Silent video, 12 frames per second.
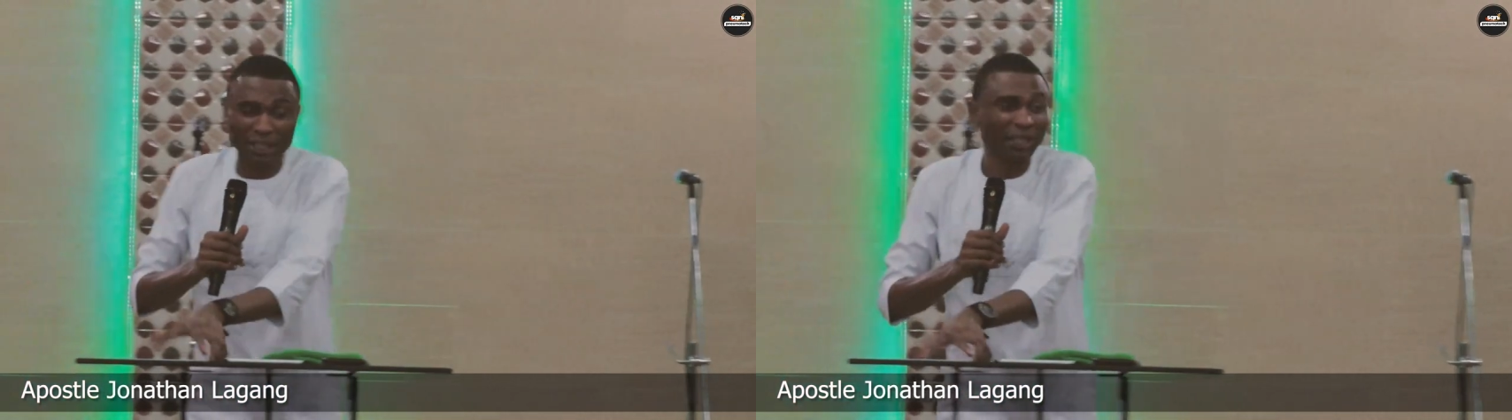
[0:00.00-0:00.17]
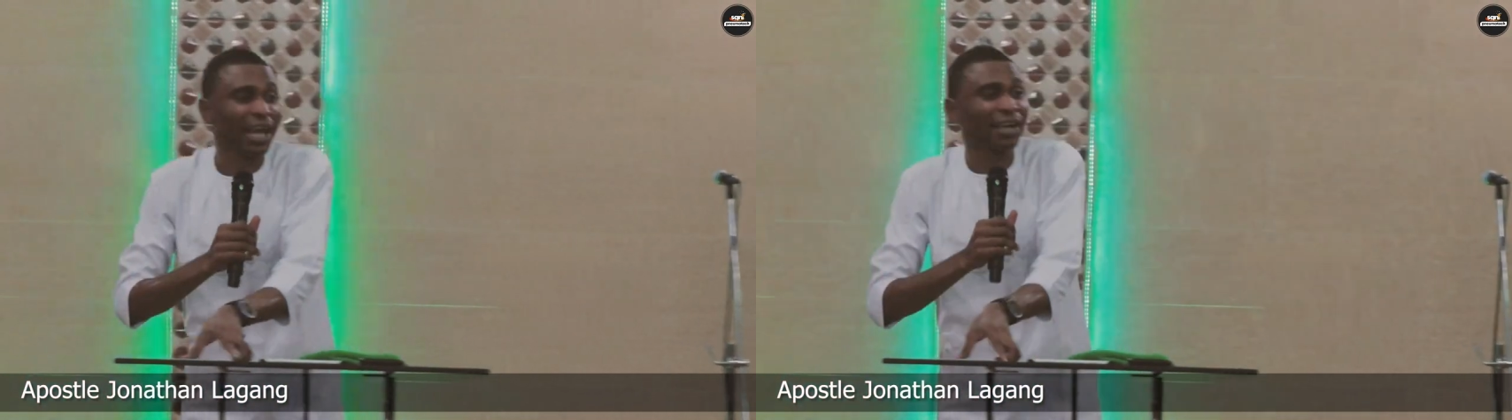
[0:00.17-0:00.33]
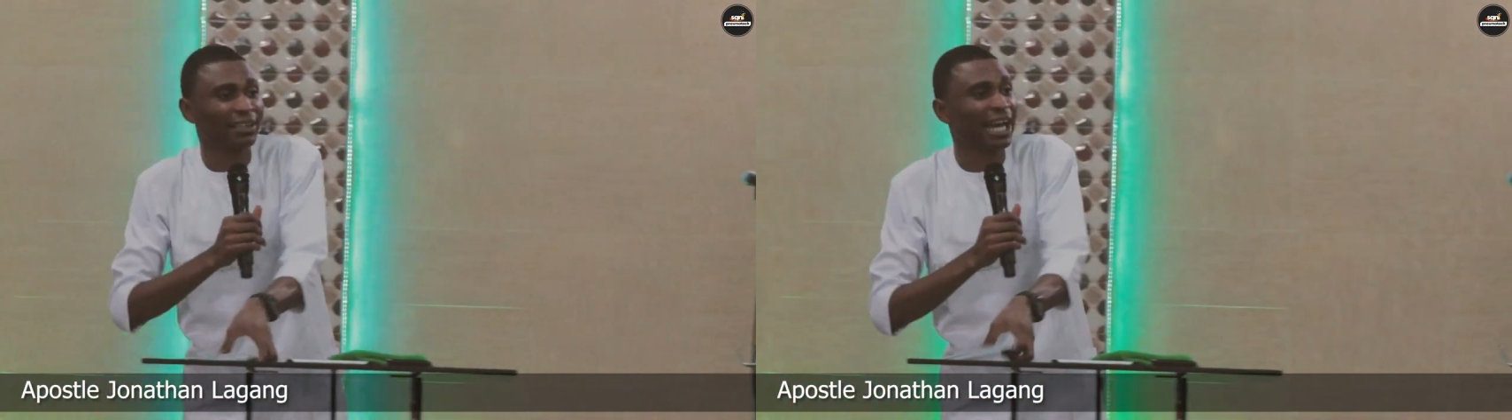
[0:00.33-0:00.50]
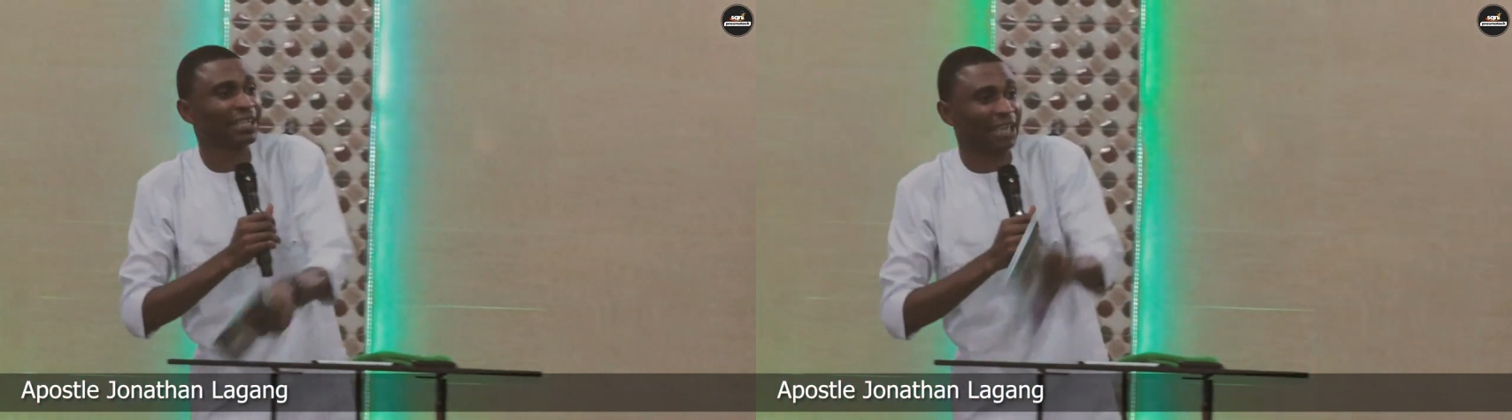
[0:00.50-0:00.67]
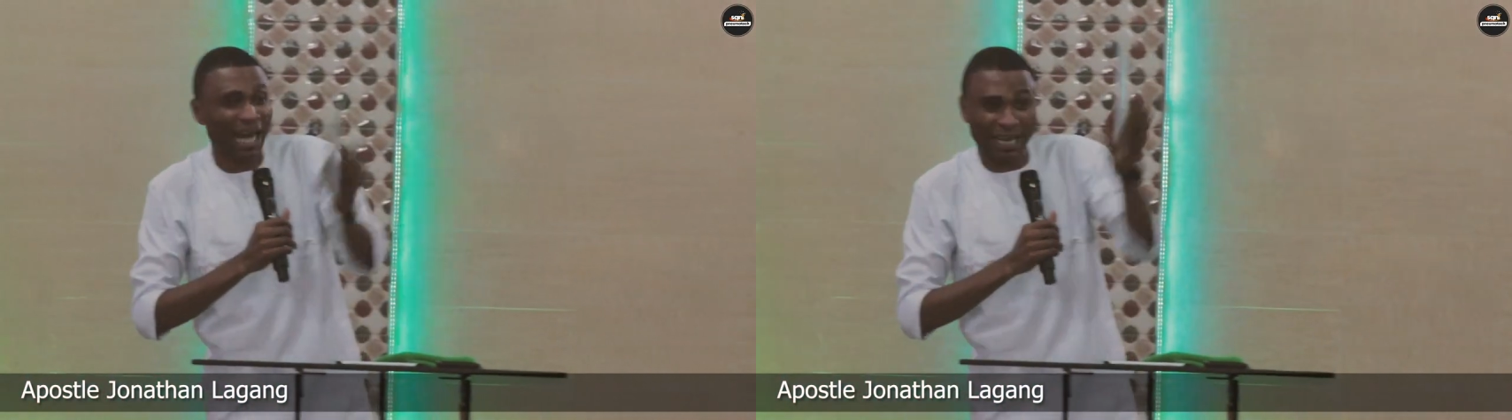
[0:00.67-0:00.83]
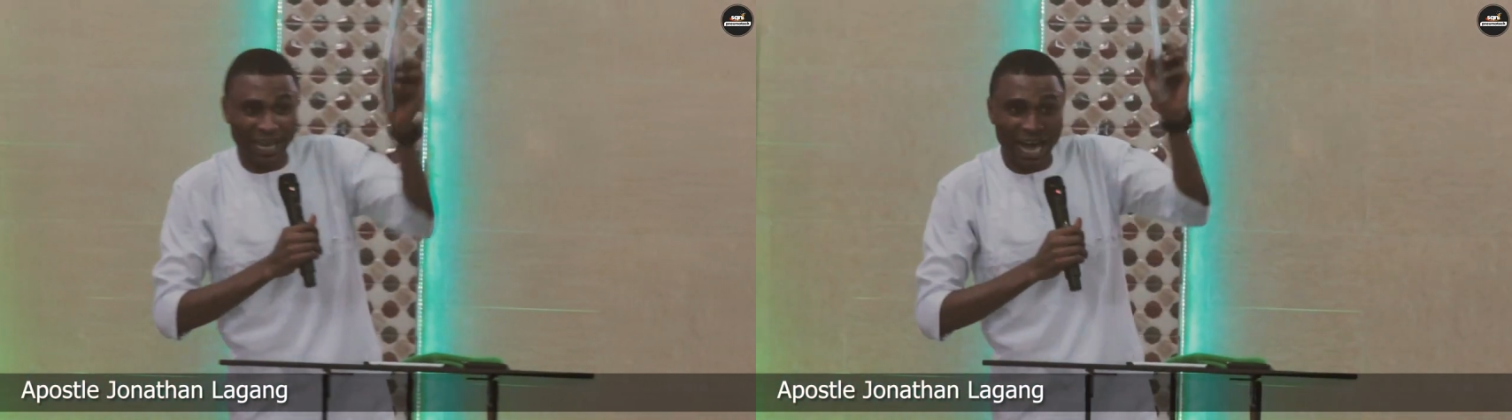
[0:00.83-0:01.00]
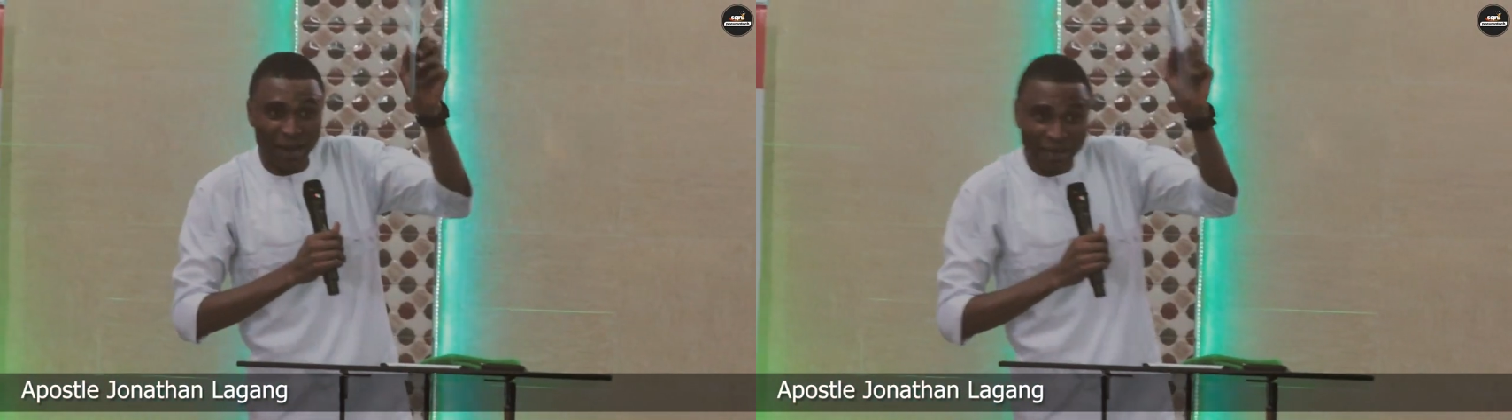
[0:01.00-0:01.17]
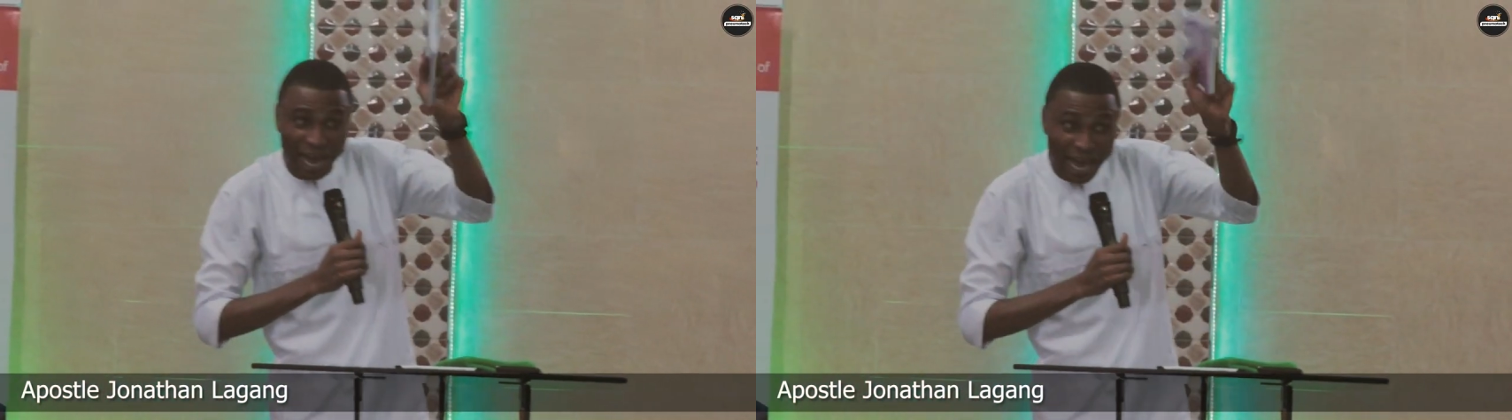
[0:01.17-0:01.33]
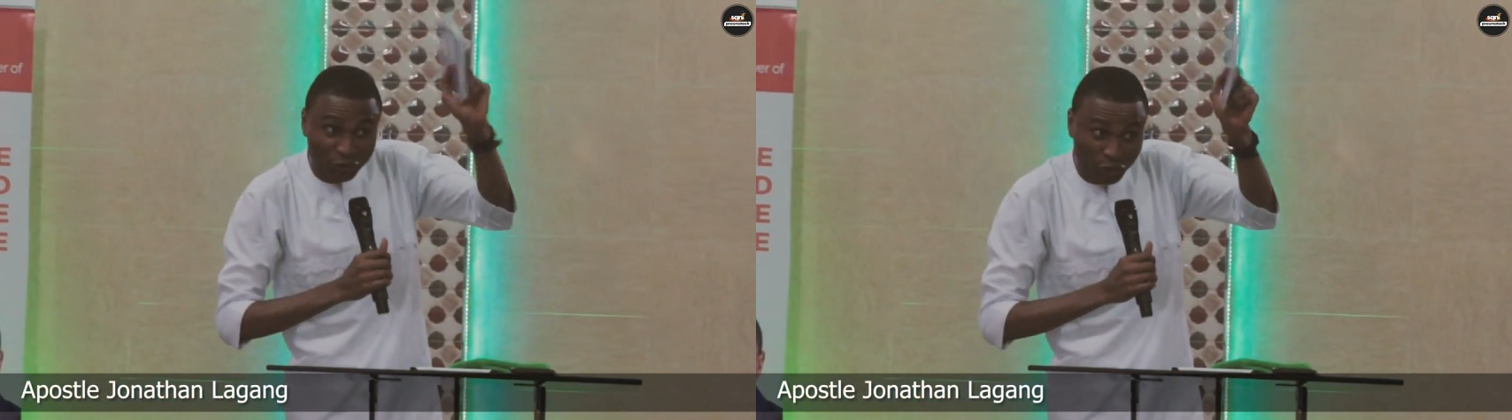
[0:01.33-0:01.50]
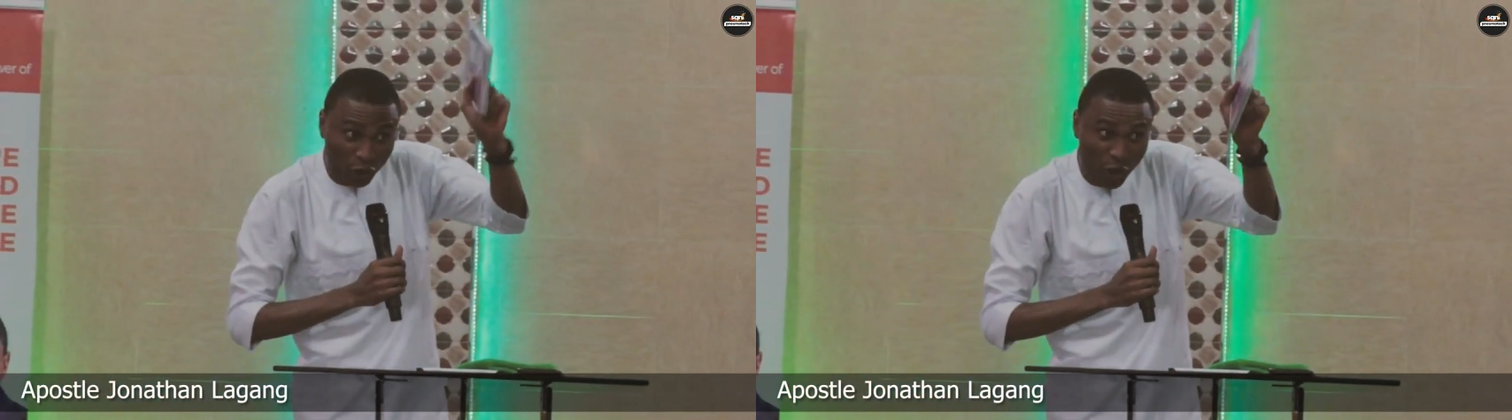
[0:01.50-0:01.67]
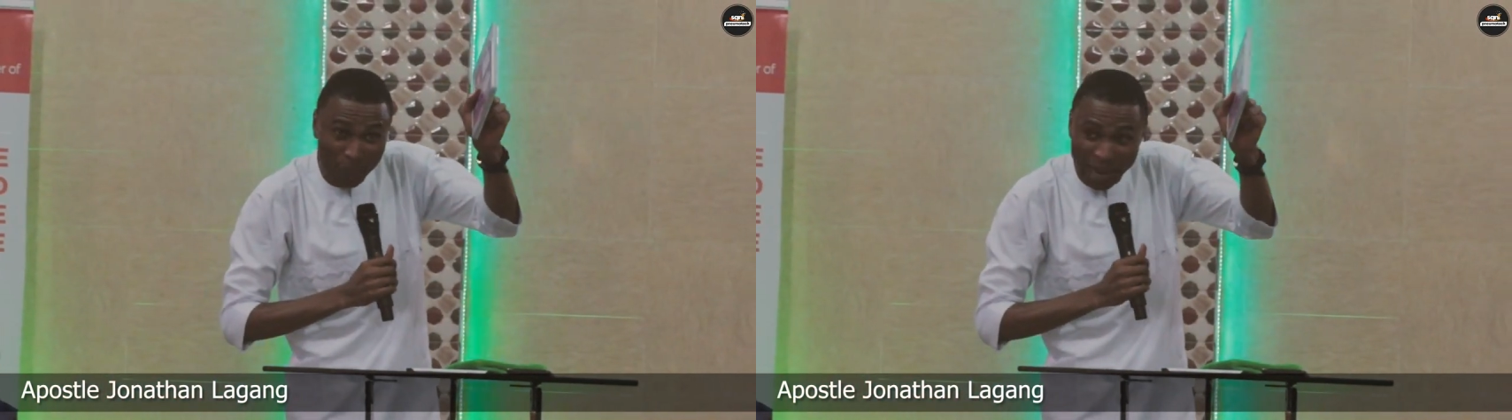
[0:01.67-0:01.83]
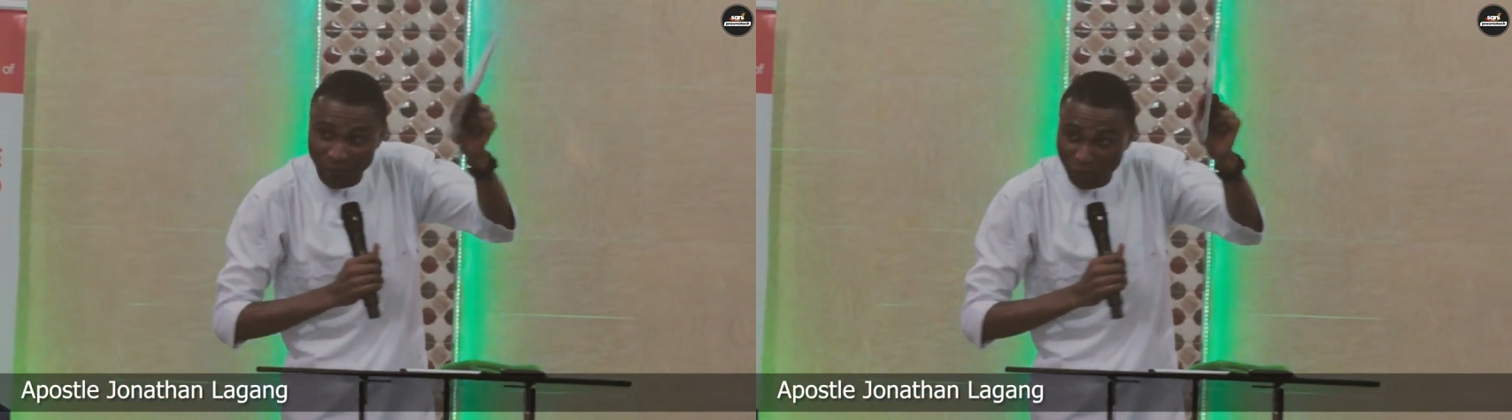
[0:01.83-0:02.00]
I have
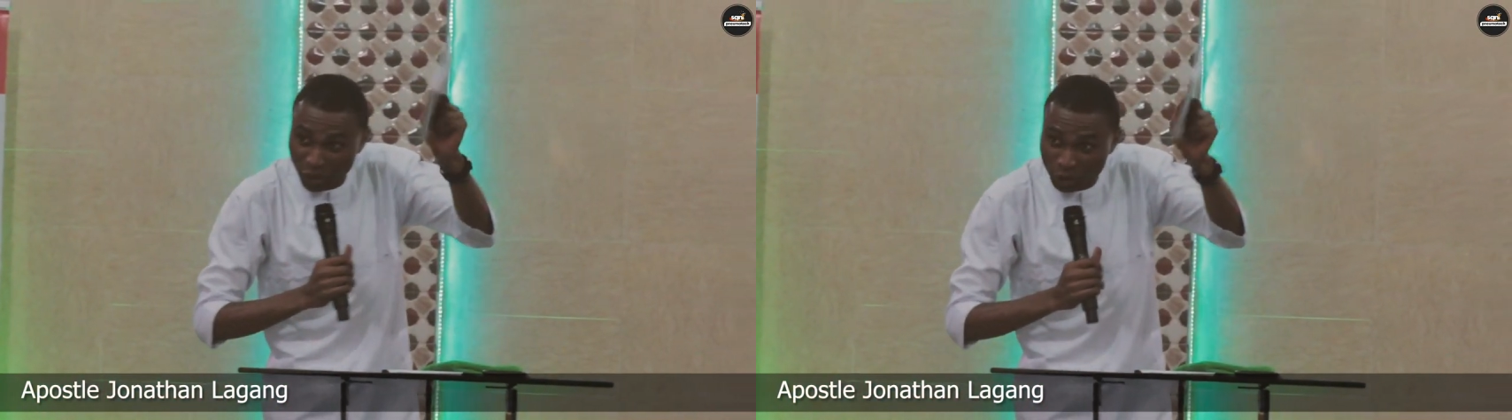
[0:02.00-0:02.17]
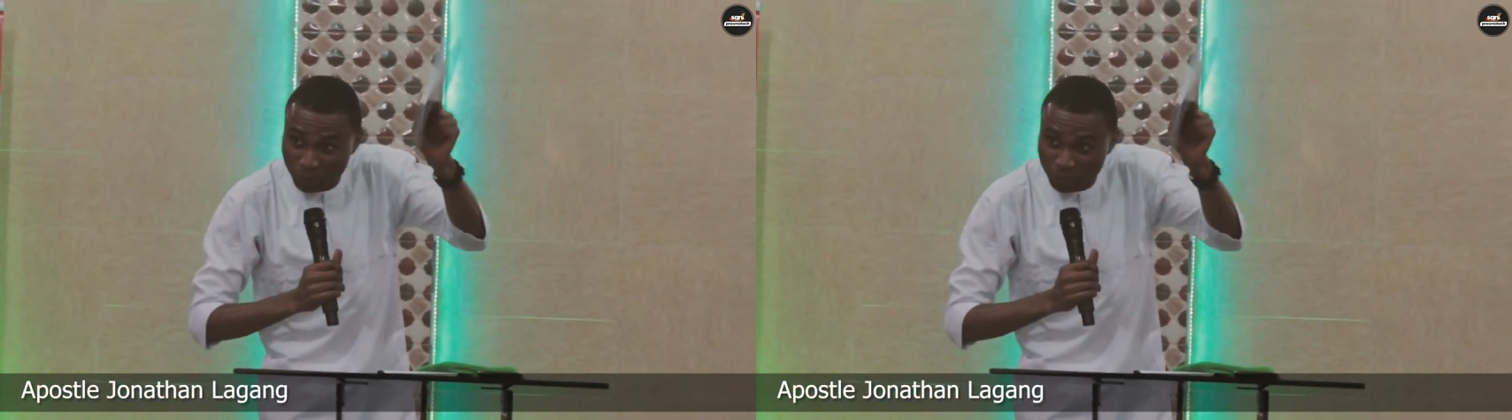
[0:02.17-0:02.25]
some, I have not